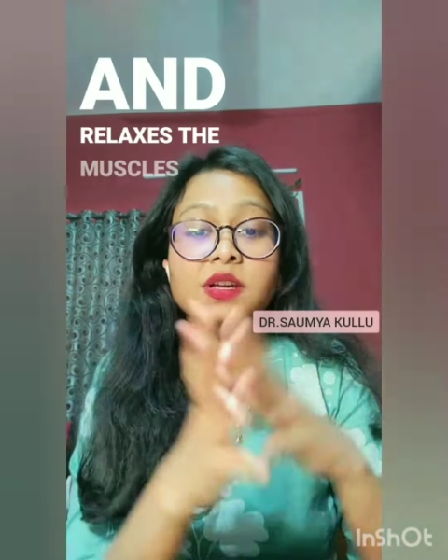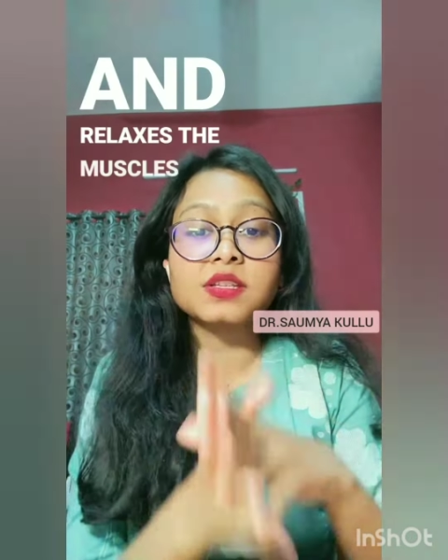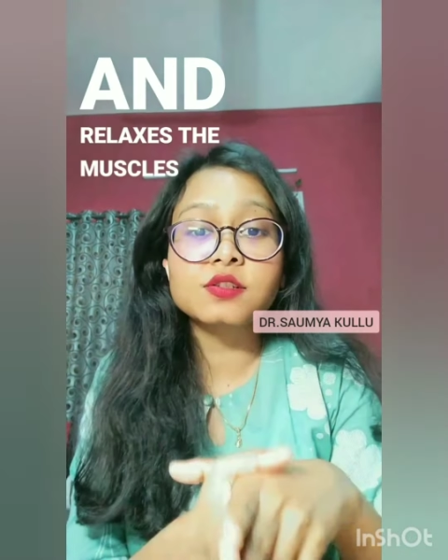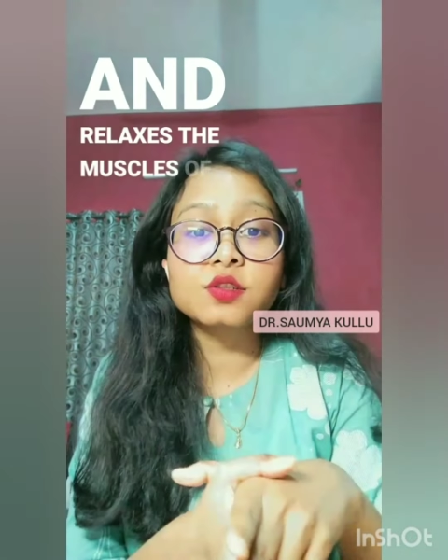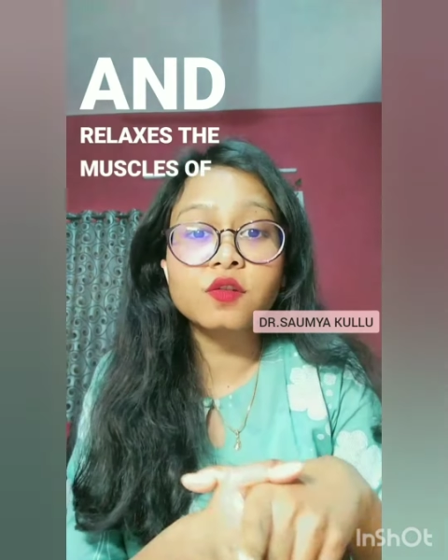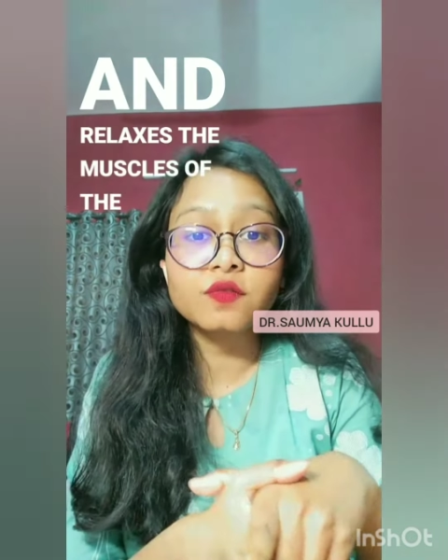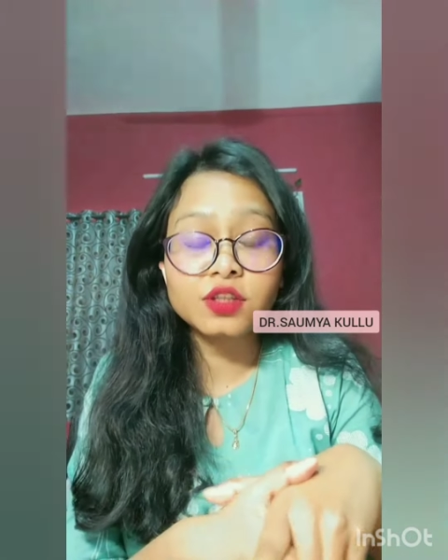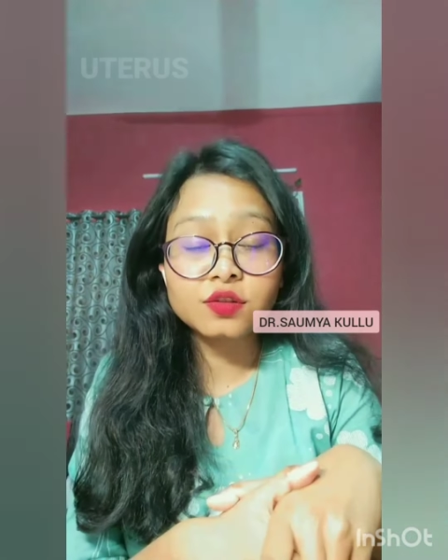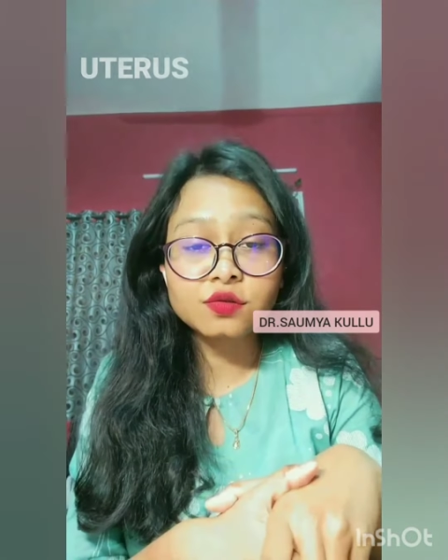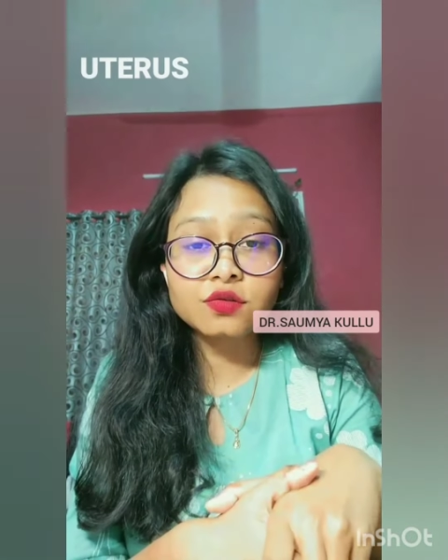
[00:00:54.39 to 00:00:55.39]
muscles of
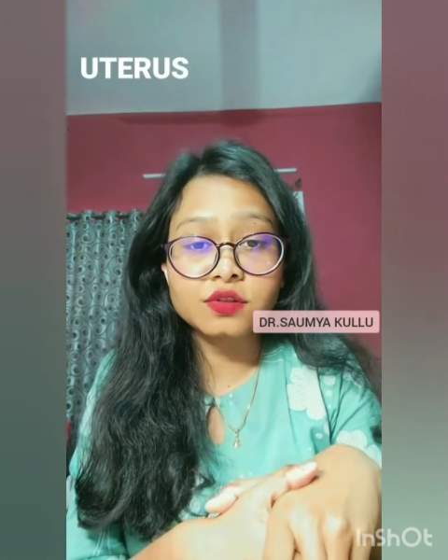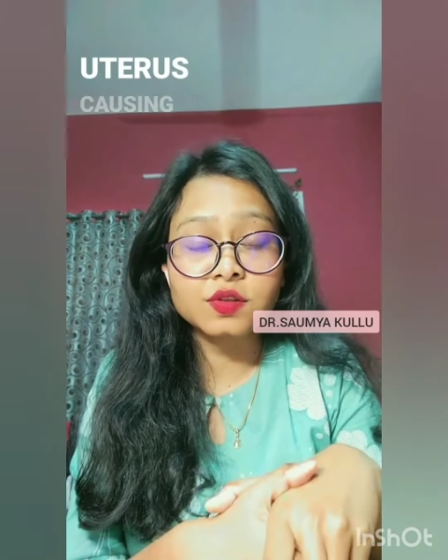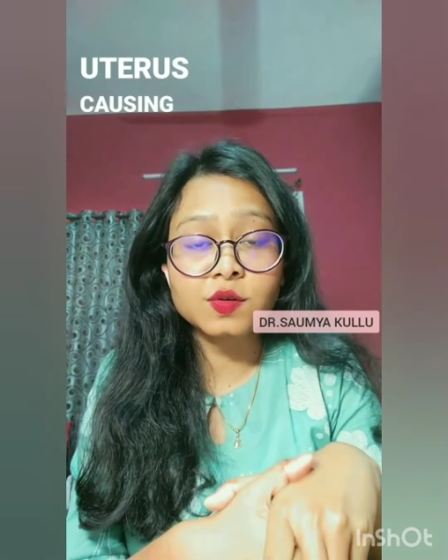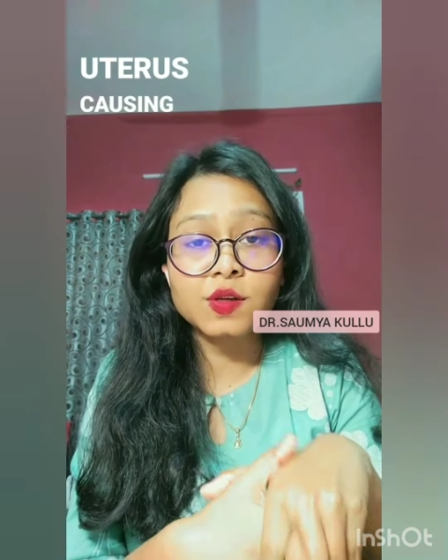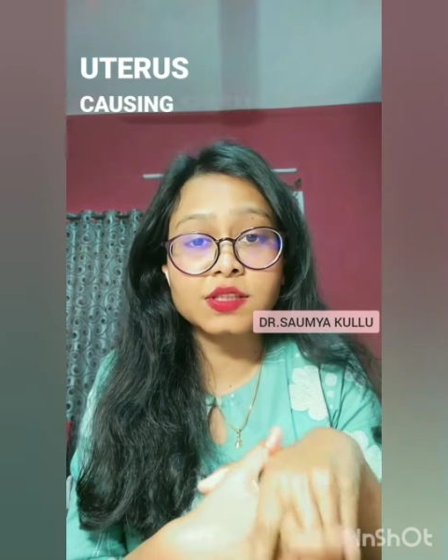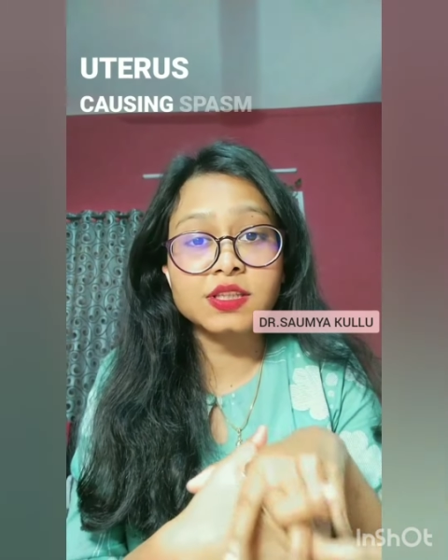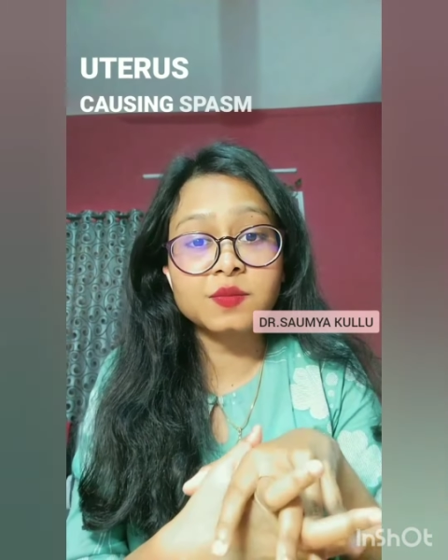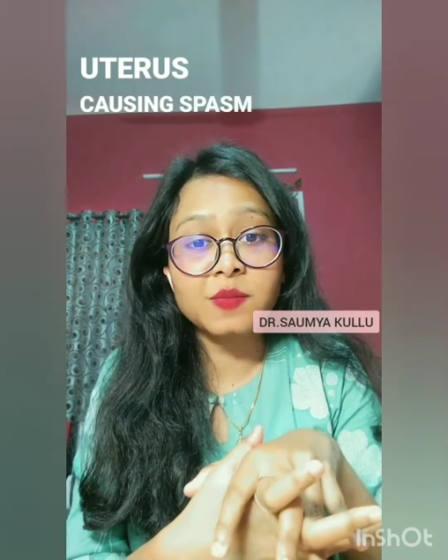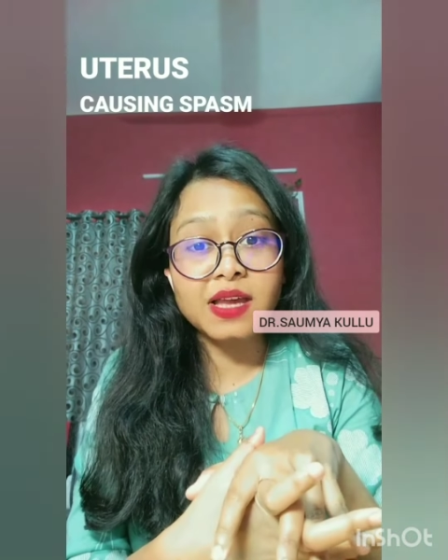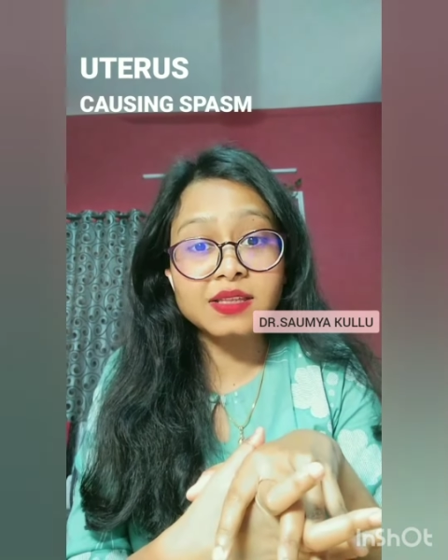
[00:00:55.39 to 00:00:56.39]
the uterus, causing
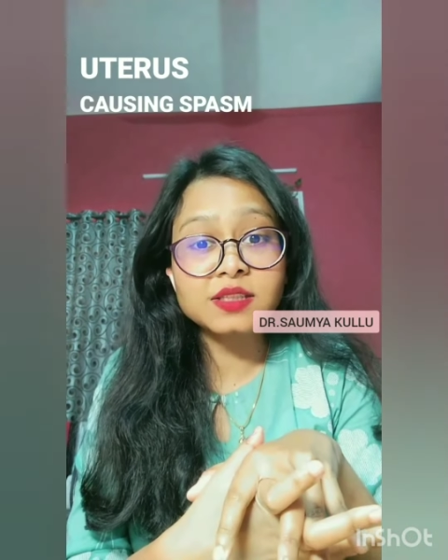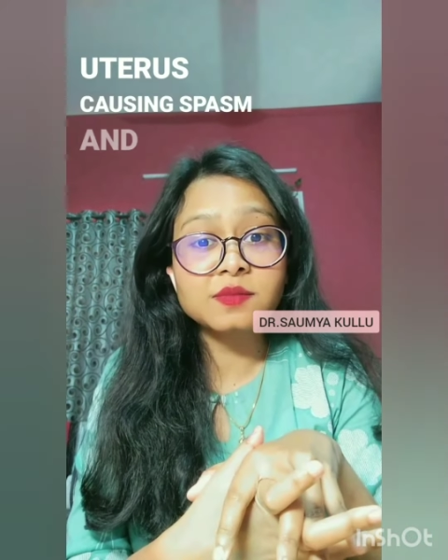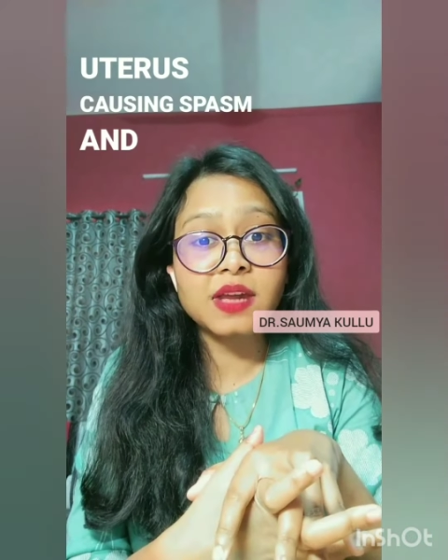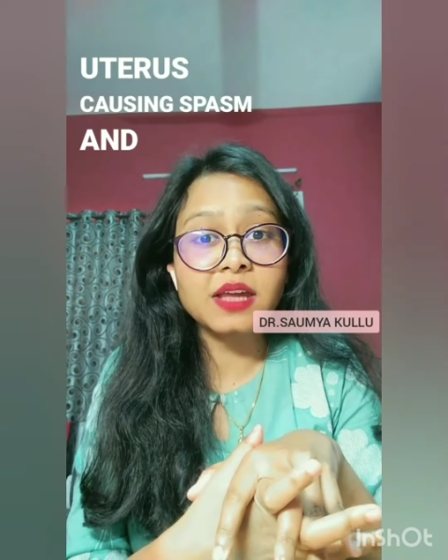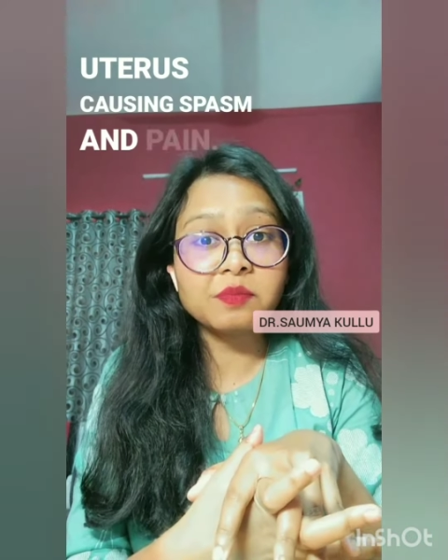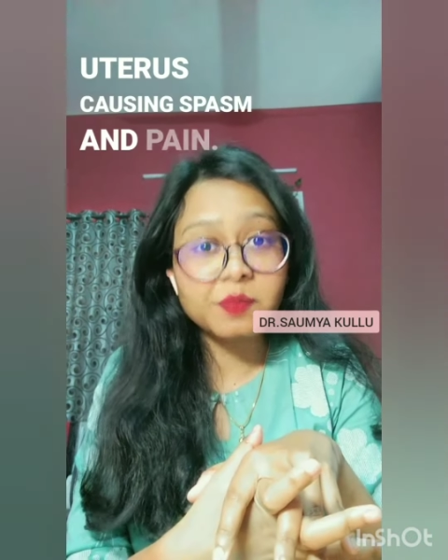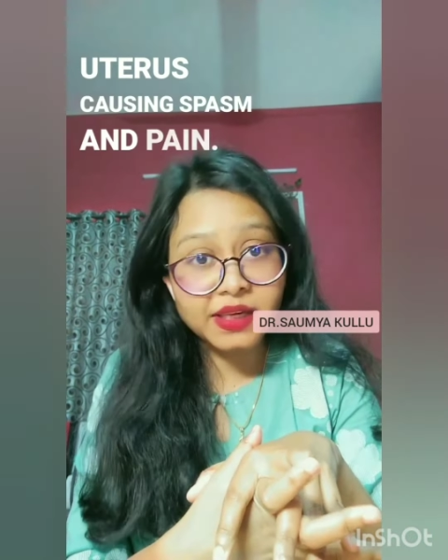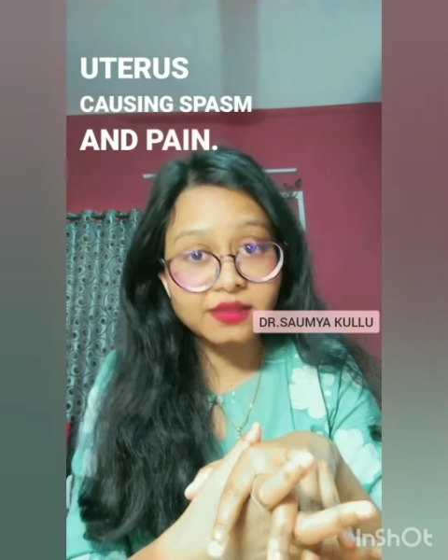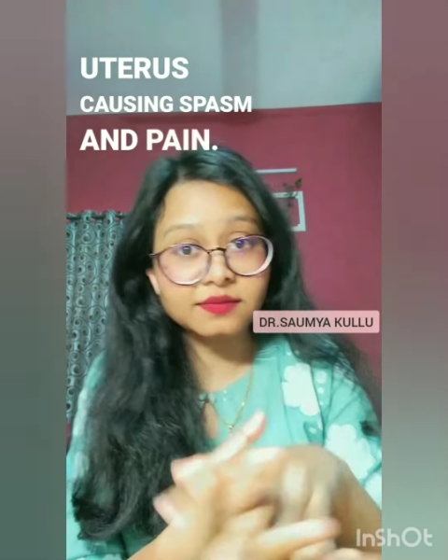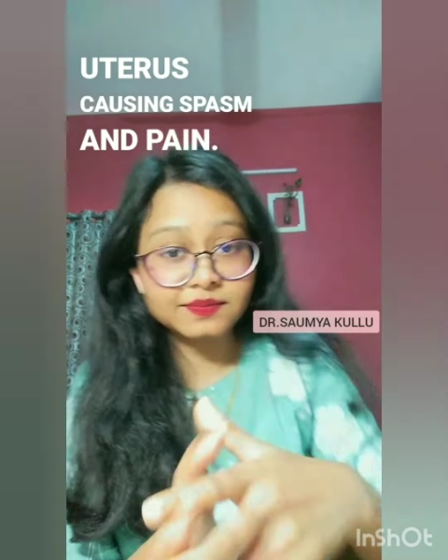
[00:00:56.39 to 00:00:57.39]
spasm and
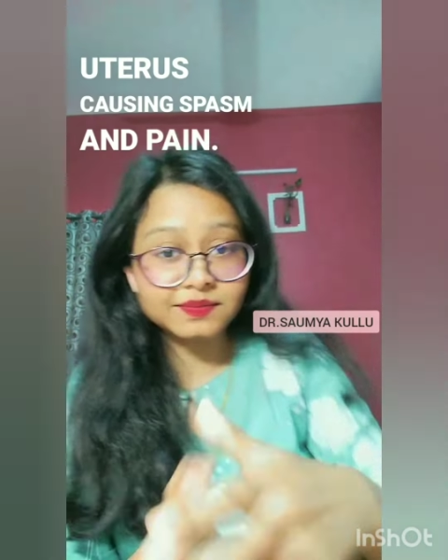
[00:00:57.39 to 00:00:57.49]
pain.